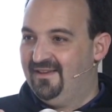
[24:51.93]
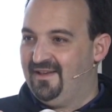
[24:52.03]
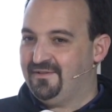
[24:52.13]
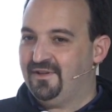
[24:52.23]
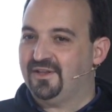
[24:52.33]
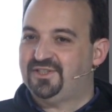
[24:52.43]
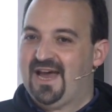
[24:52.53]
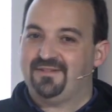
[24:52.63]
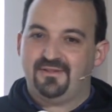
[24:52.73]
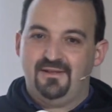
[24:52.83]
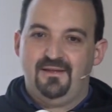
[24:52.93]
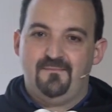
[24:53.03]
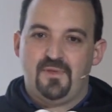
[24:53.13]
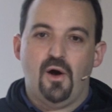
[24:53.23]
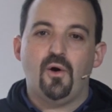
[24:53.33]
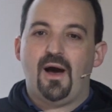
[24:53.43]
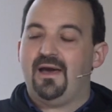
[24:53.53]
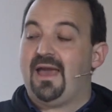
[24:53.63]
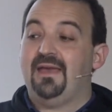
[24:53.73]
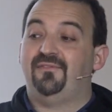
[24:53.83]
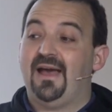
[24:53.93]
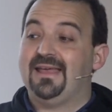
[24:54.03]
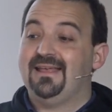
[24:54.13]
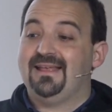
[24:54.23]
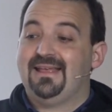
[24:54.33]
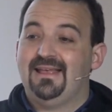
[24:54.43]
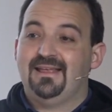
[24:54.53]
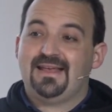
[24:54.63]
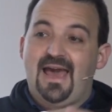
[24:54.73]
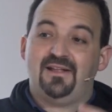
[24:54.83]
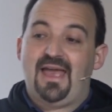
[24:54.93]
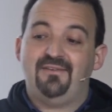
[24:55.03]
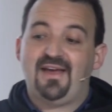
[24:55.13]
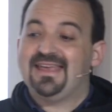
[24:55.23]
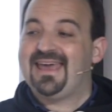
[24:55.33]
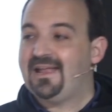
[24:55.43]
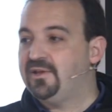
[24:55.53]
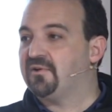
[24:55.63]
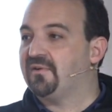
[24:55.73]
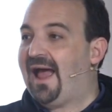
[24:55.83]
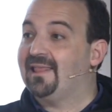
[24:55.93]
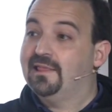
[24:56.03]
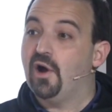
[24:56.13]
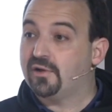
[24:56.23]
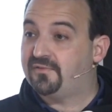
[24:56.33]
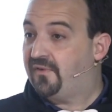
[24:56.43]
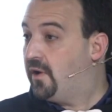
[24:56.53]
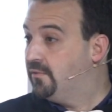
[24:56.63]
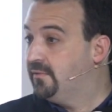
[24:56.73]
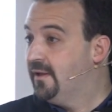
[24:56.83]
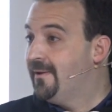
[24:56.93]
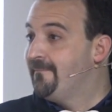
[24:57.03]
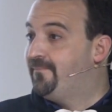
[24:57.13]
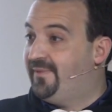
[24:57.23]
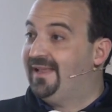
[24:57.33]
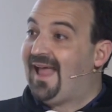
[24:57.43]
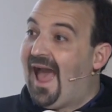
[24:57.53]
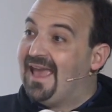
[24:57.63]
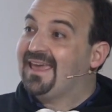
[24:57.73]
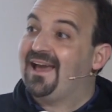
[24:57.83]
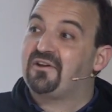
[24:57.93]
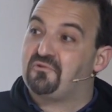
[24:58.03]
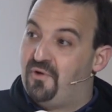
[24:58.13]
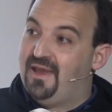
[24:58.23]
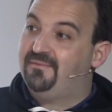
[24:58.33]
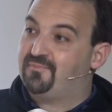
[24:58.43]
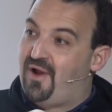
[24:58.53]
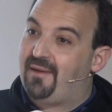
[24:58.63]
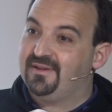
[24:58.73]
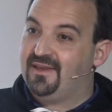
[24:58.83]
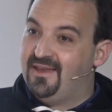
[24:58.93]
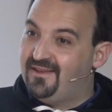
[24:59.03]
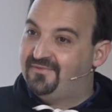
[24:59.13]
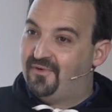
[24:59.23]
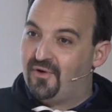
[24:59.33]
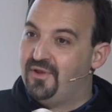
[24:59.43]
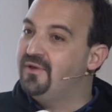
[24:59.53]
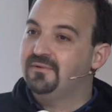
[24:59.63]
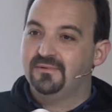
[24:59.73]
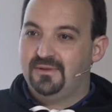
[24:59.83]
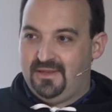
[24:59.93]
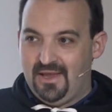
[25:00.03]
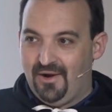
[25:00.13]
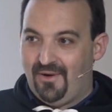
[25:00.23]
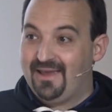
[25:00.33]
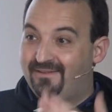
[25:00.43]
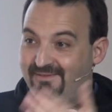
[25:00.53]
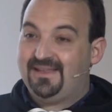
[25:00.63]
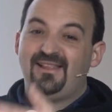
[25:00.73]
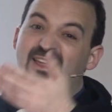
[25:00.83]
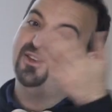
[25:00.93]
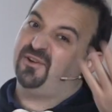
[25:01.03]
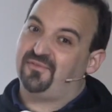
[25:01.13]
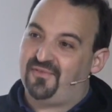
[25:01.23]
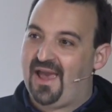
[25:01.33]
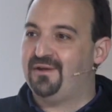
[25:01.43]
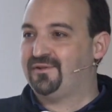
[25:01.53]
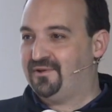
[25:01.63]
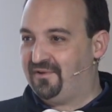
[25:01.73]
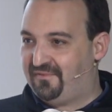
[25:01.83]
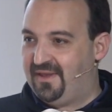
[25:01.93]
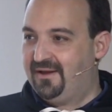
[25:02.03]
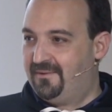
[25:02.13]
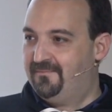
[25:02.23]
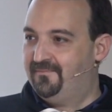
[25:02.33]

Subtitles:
It's not just, if I get your unlocked phone, then I can create private keys for you. No, I still need your face or your finger.